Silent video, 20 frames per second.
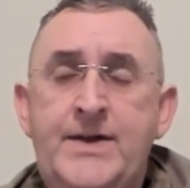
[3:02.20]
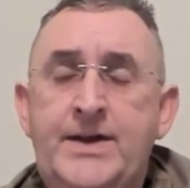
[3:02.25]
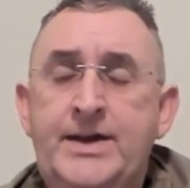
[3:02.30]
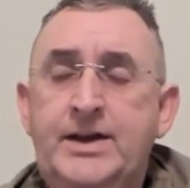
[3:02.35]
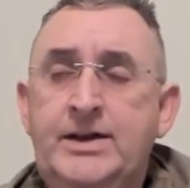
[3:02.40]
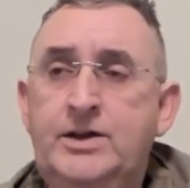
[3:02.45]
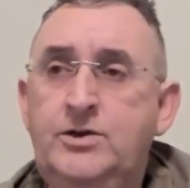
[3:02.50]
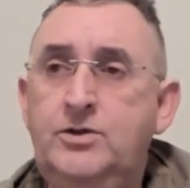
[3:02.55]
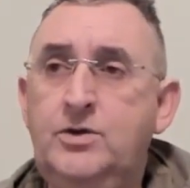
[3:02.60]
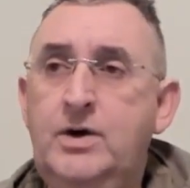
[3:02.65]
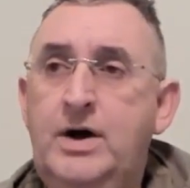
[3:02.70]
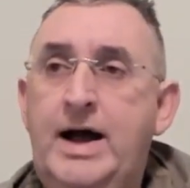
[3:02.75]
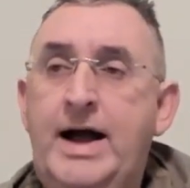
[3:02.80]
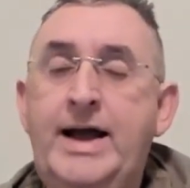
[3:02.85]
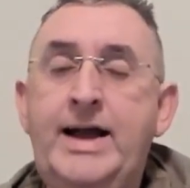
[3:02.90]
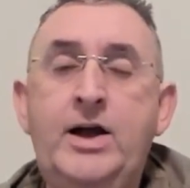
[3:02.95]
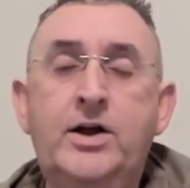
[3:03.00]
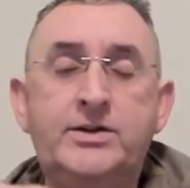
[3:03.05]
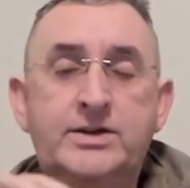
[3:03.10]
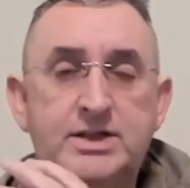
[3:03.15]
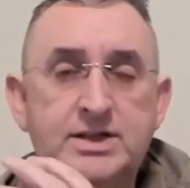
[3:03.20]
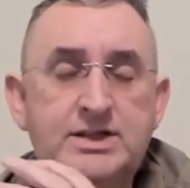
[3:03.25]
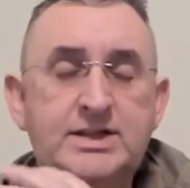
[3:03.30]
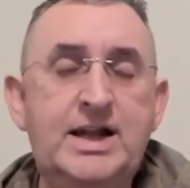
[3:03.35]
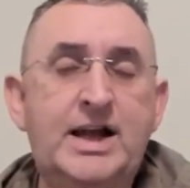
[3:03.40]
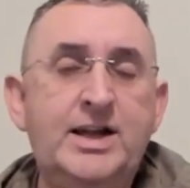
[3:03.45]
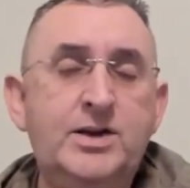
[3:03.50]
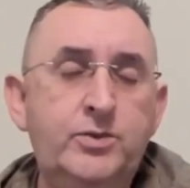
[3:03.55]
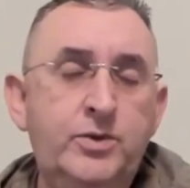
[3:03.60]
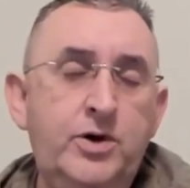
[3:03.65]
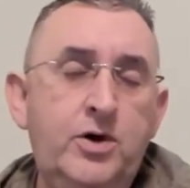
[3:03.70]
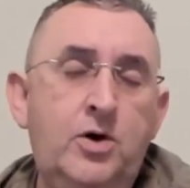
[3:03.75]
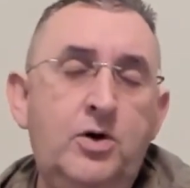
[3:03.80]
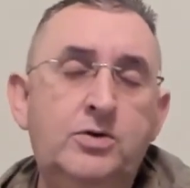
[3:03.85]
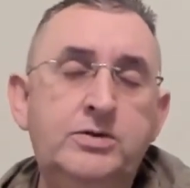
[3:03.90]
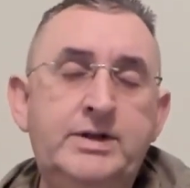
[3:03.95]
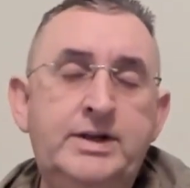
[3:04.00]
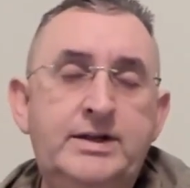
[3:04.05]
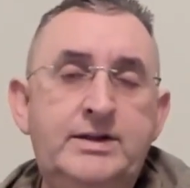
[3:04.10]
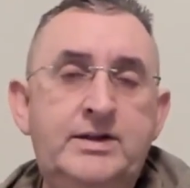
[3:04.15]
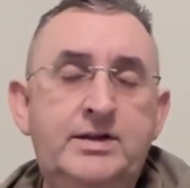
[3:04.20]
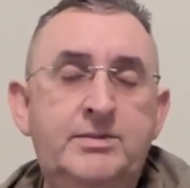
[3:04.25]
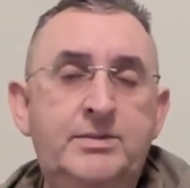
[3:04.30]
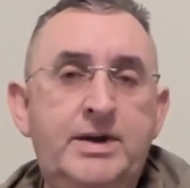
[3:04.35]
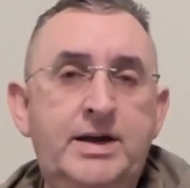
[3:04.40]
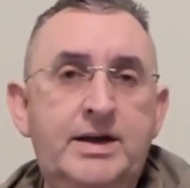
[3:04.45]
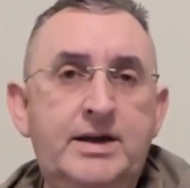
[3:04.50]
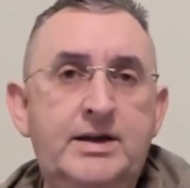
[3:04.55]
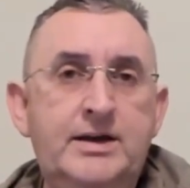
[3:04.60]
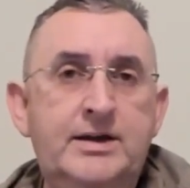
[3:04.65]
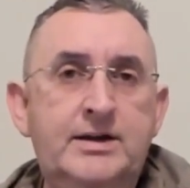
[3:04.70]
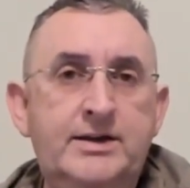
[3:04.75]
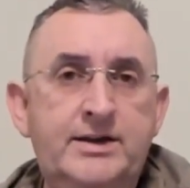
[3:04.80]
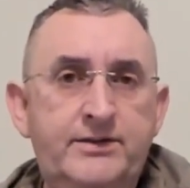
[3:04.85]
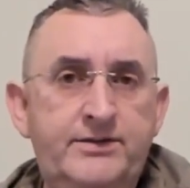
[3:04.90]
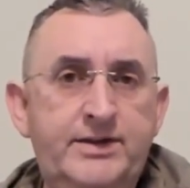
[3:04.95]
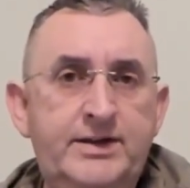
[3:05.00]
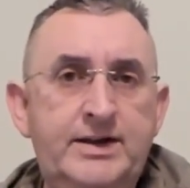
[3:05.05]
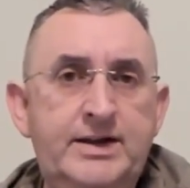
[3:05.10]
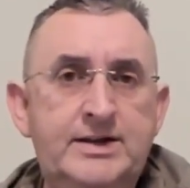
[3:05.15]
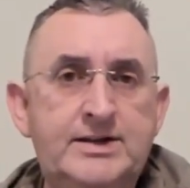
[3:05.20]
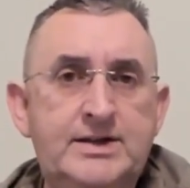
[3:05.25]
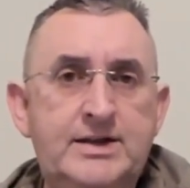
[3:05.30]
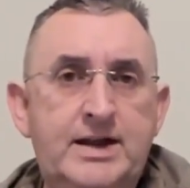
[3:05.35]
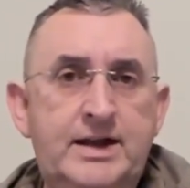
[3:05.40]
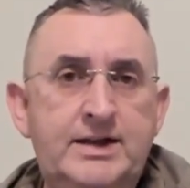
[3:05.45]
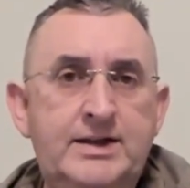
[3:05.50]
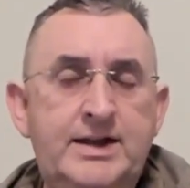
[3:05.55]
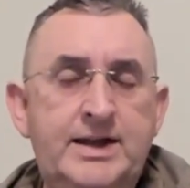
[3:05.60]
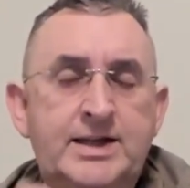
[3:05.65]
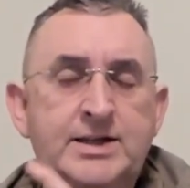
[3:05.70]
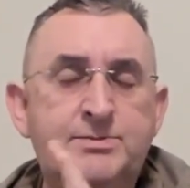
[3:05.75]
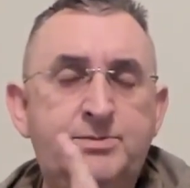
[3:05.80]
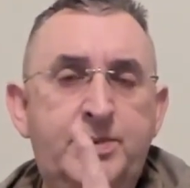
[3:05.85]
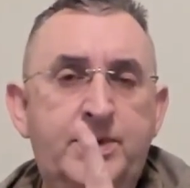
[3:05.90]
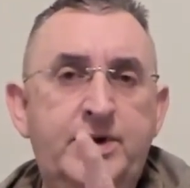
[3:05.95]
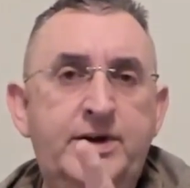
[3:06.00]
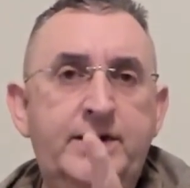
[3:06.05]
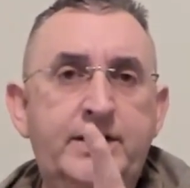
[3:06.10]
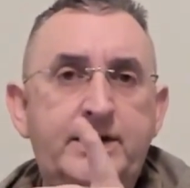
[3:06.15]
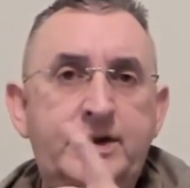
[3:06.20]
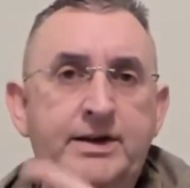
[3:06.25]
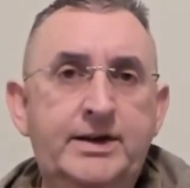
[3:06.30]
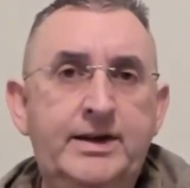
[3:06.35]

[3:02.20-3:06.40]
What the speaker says: You know, I understand we all need to make a living and things, but